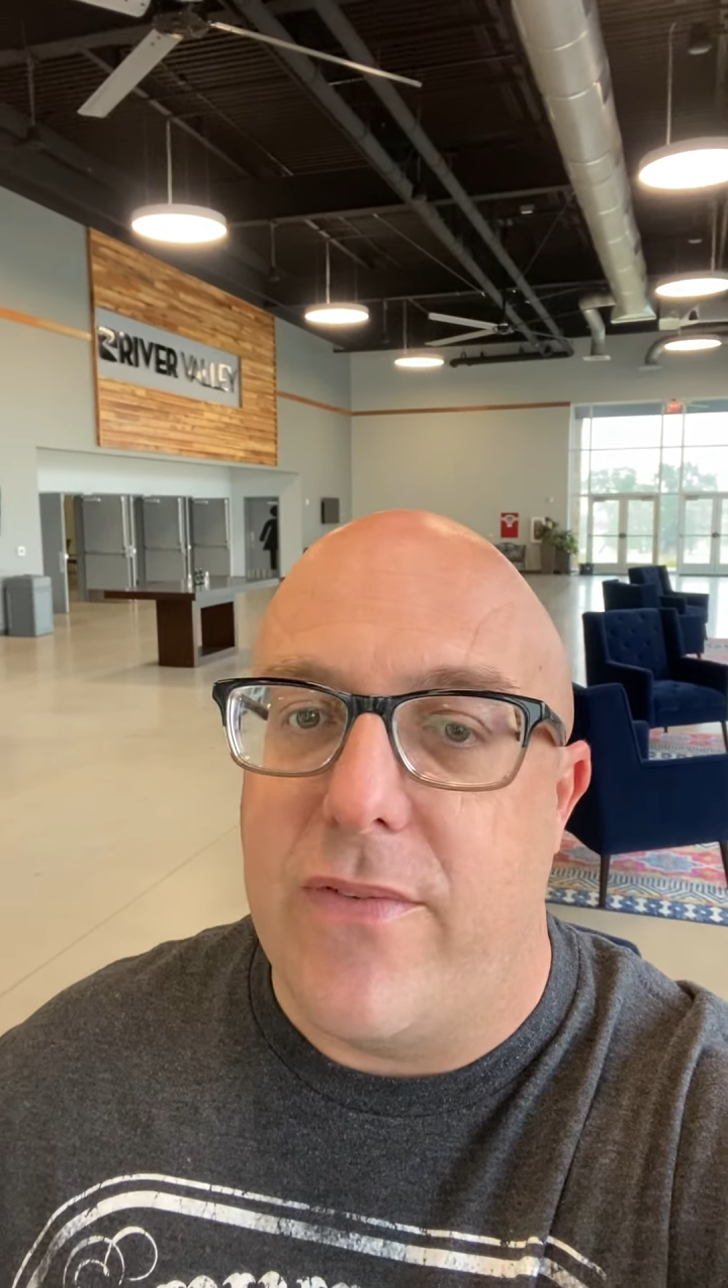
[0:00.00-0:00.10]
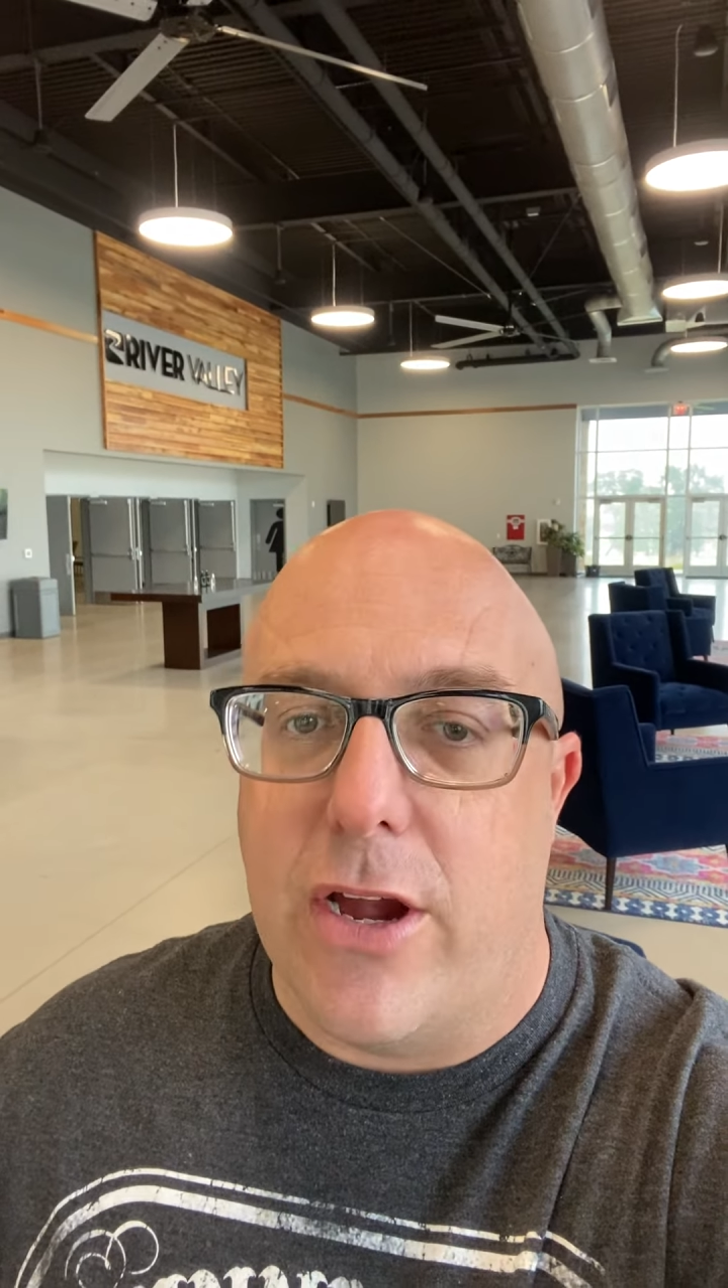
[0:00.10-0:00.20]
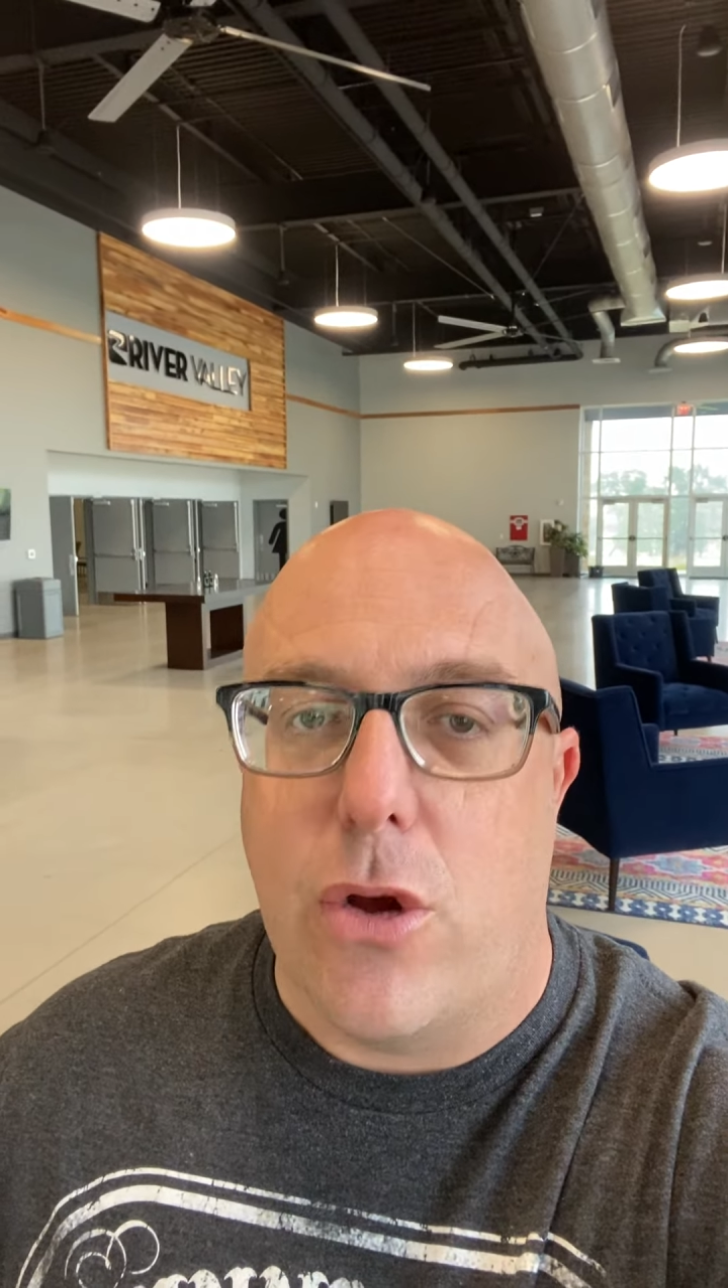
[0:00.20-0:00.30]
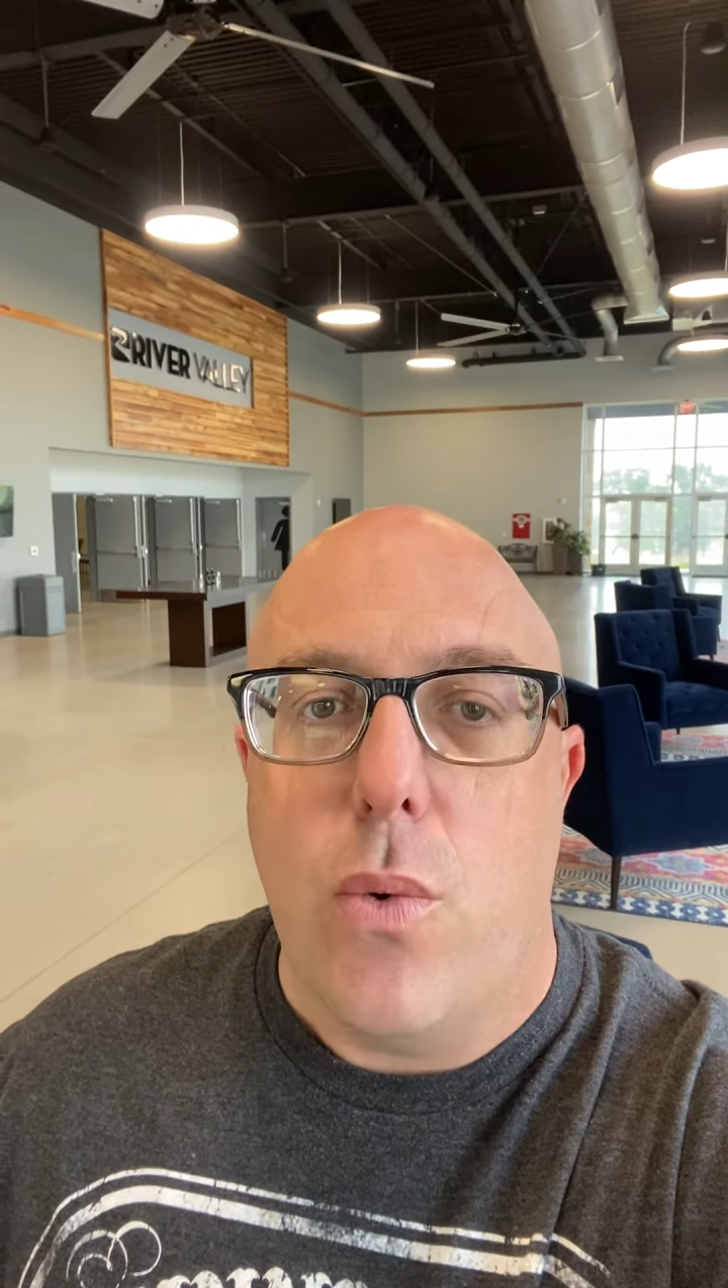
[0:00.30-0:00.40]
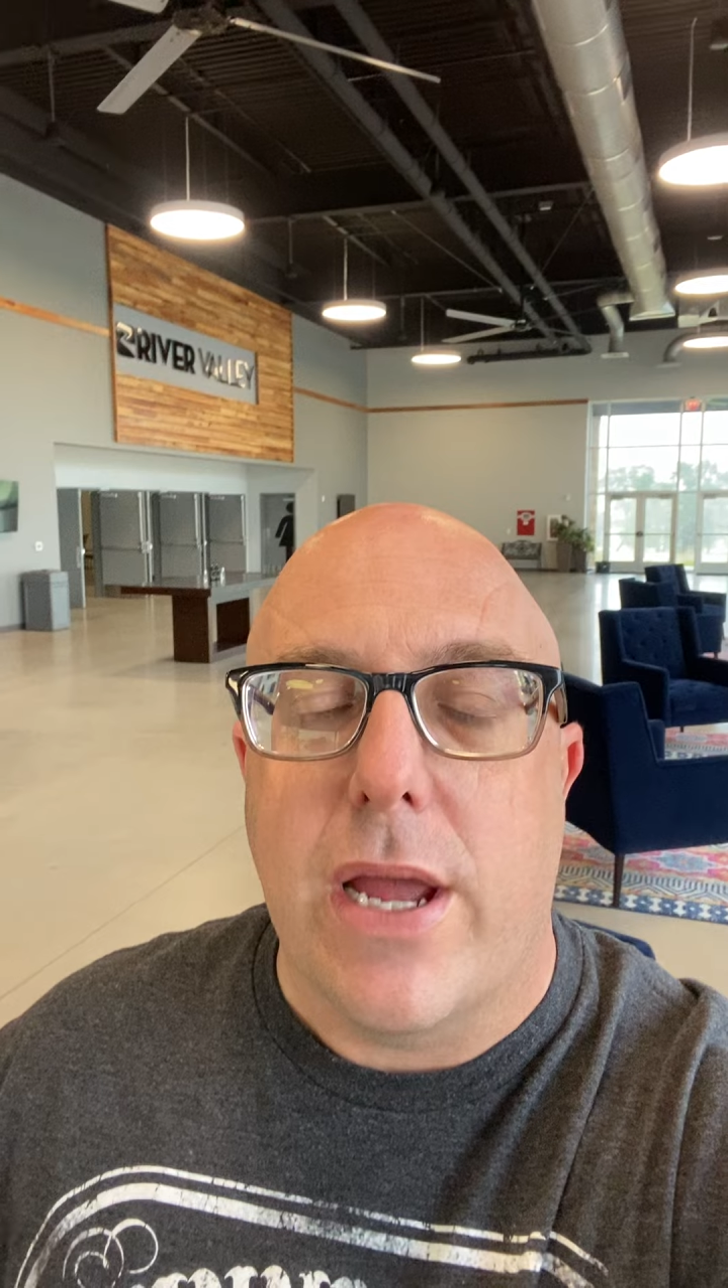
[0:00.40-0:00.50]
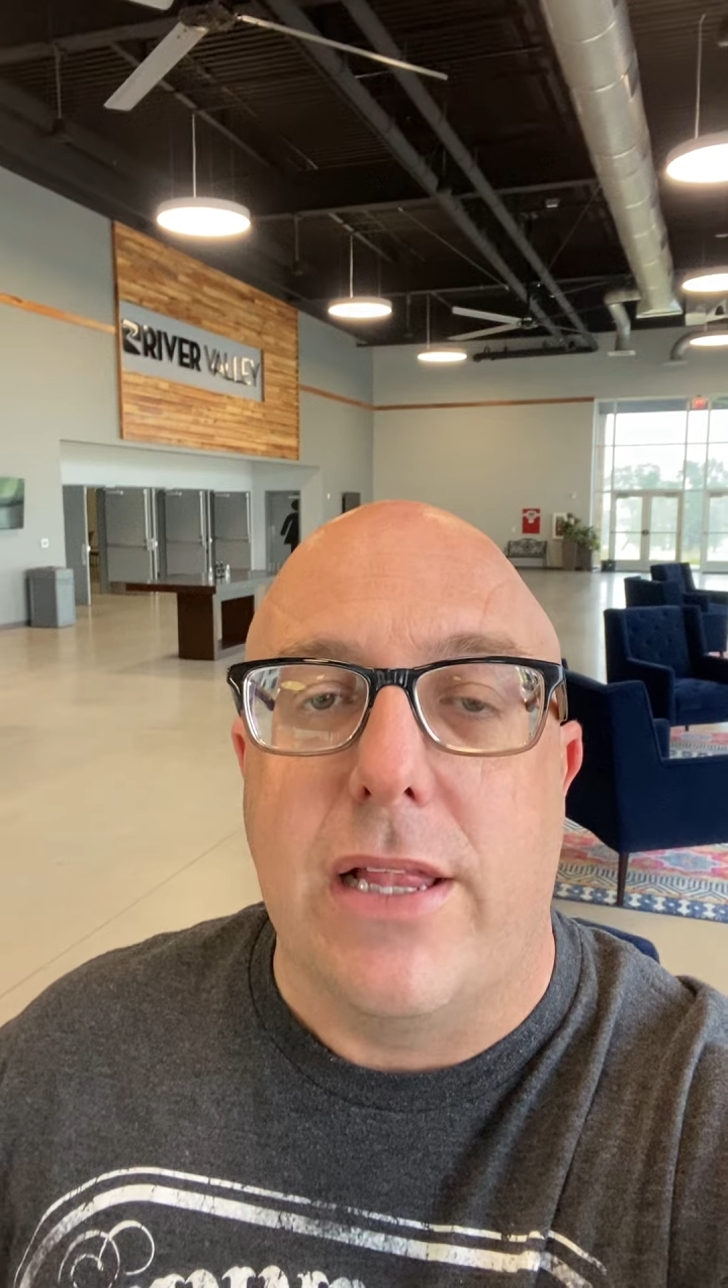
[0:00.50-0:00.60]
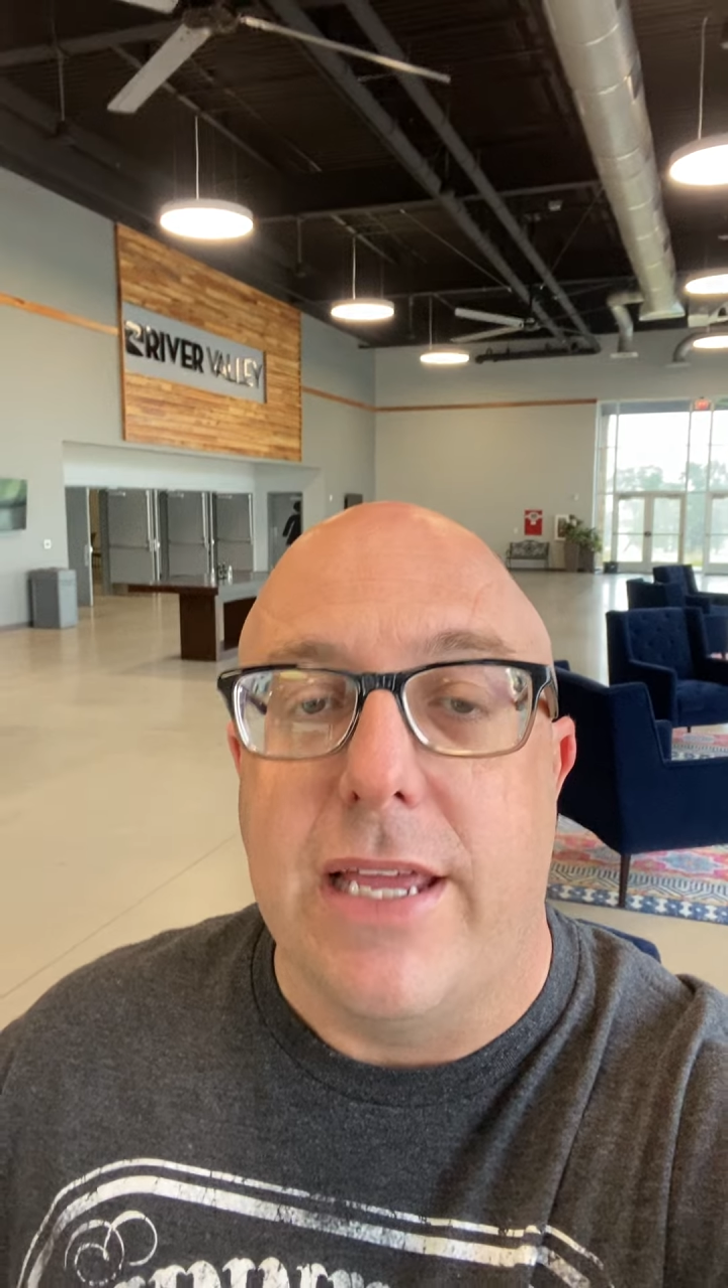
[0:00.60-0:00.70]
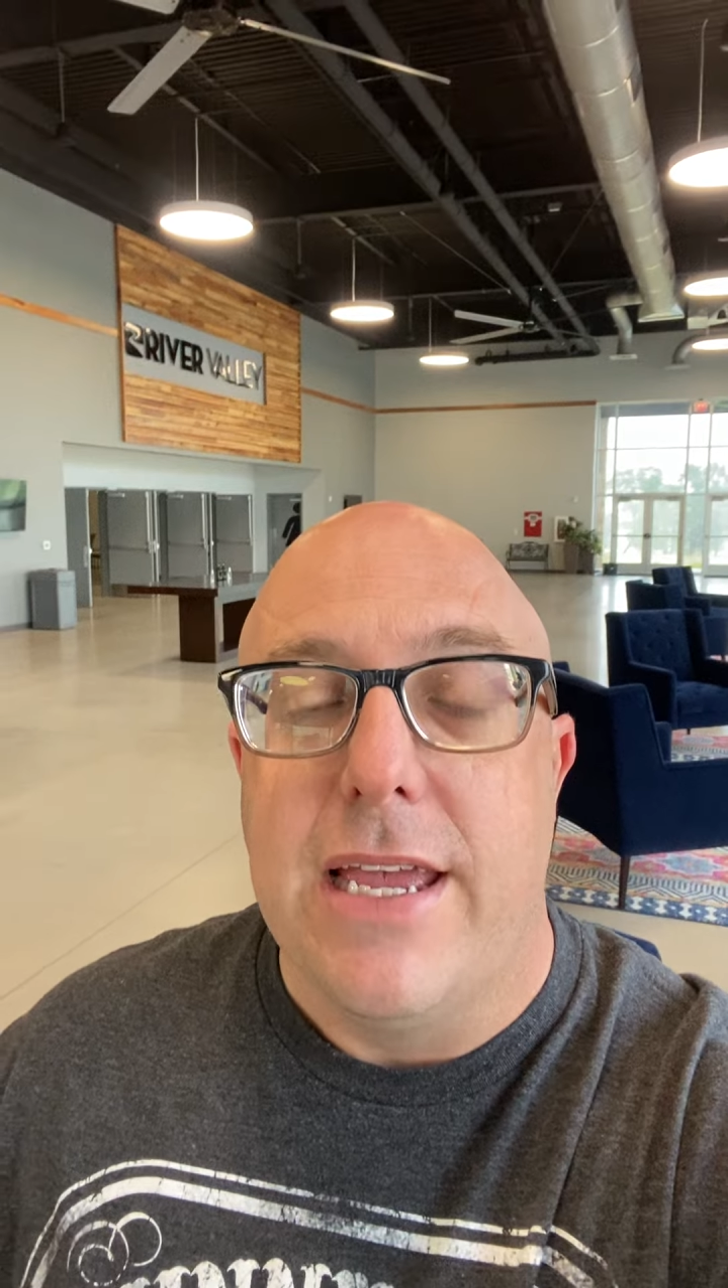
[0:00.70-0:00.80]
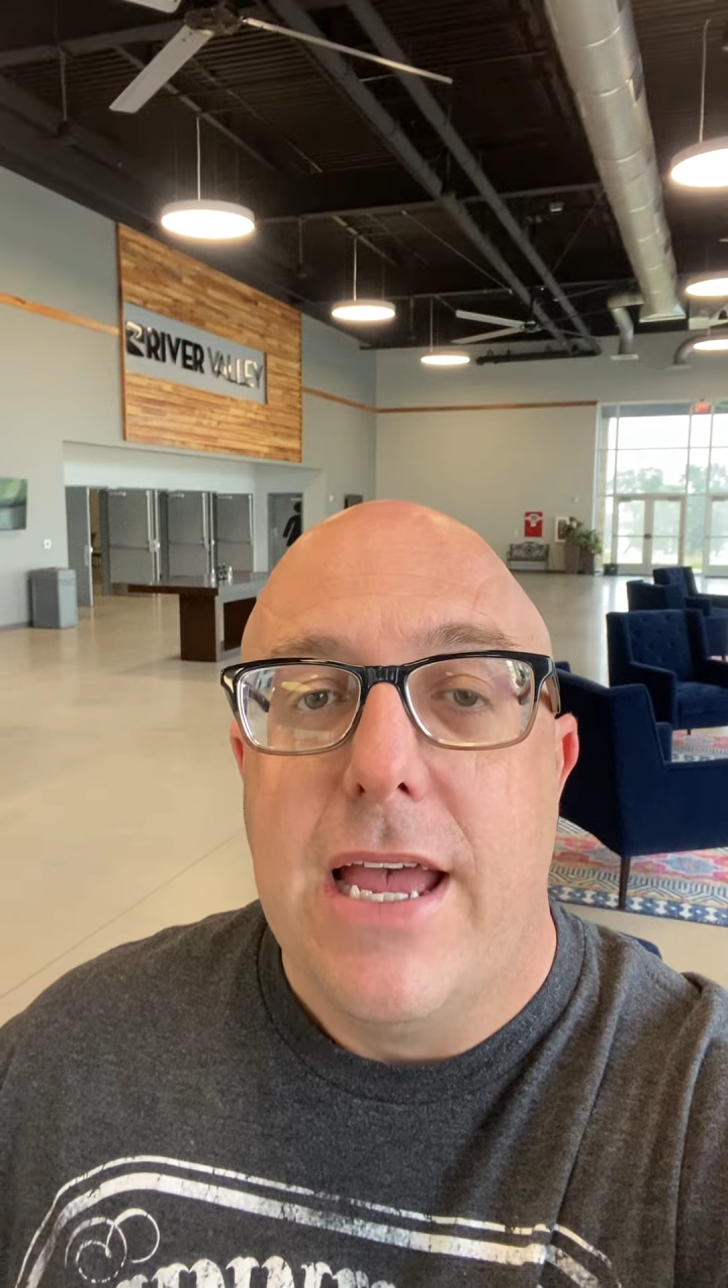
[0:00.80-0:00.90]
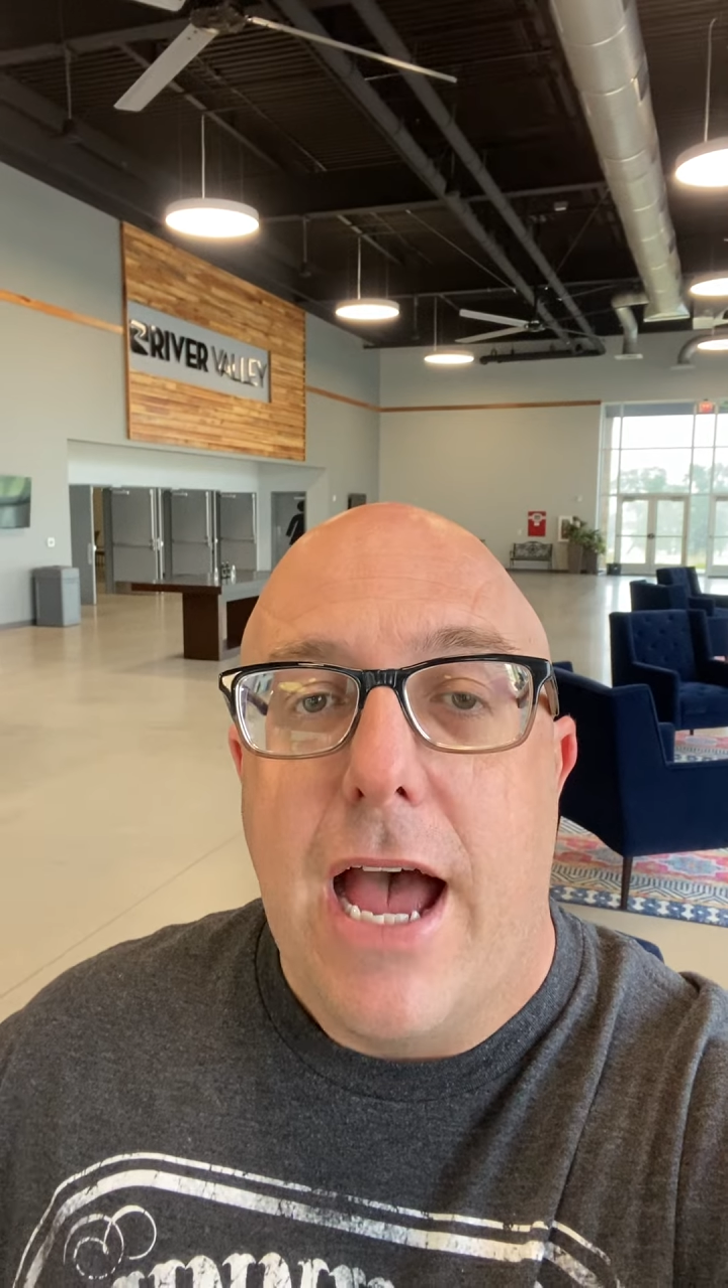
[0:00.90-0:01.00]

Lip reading: very quickly.